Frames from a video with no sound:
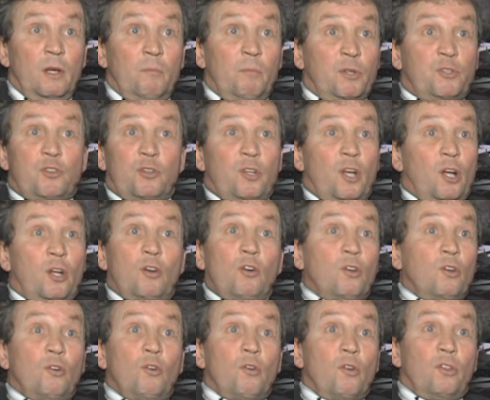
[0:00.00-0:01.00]
but you're not
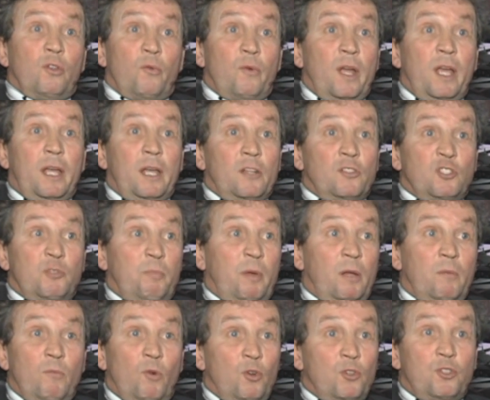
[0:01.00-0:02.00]
going to go to the rink and
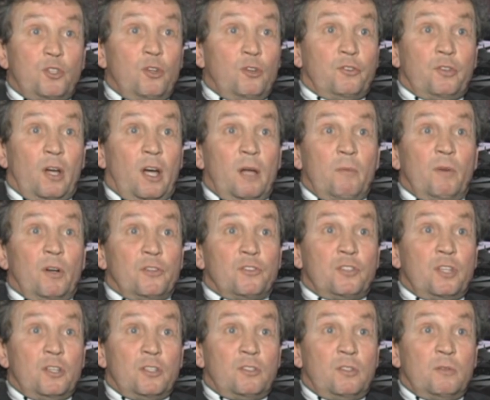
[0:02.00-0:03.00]
spend most of your time on
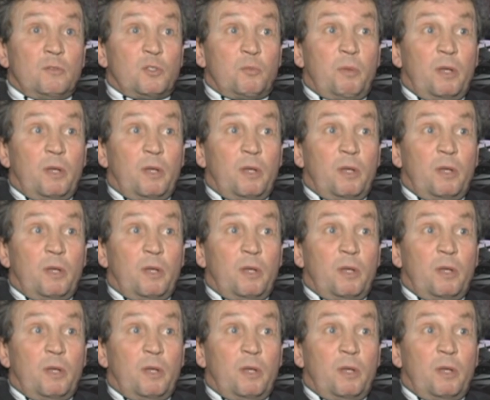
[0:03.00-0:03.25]
systems,